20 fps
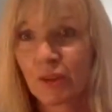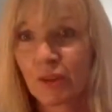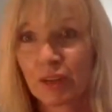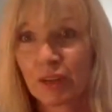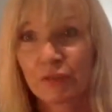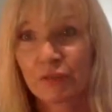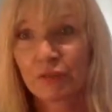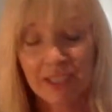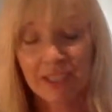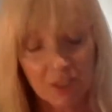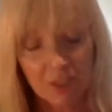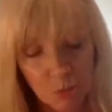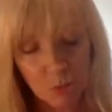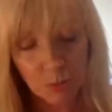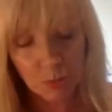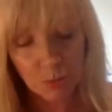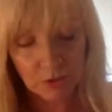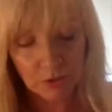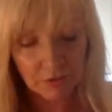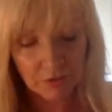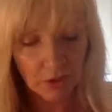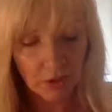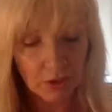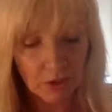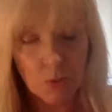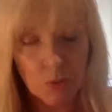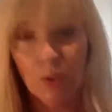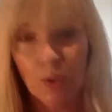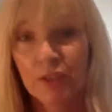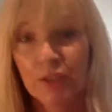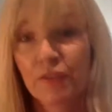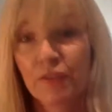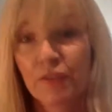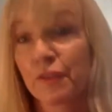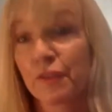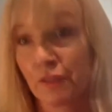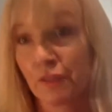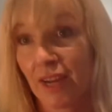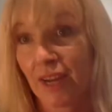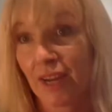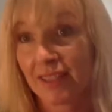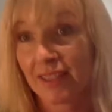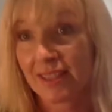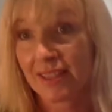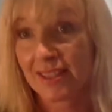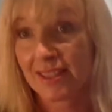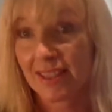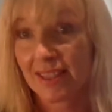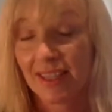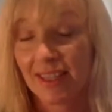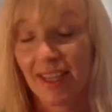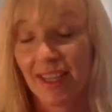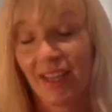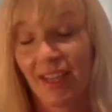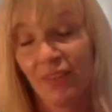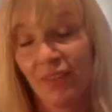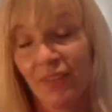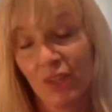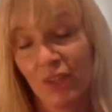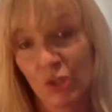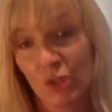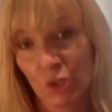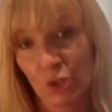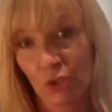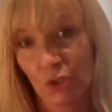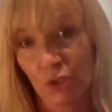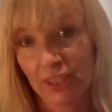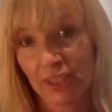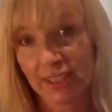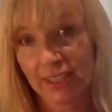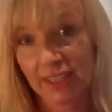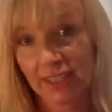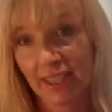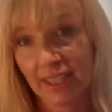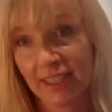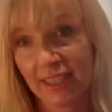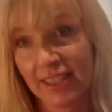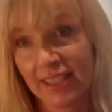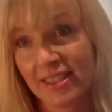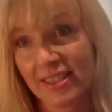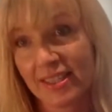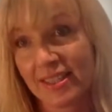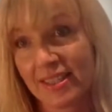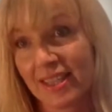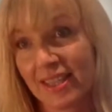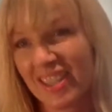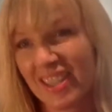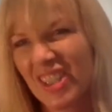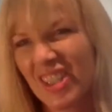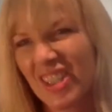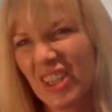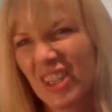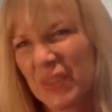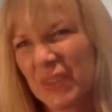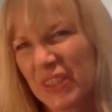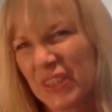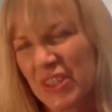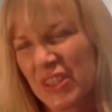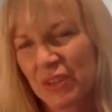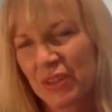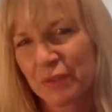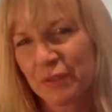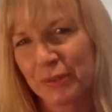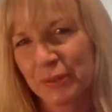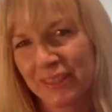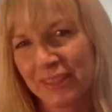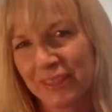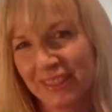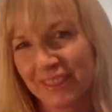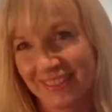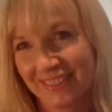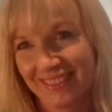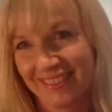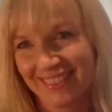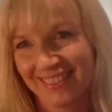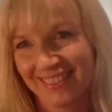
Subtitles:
So each book follows one of the friends and their journey. And let's just say it's not very straightforward.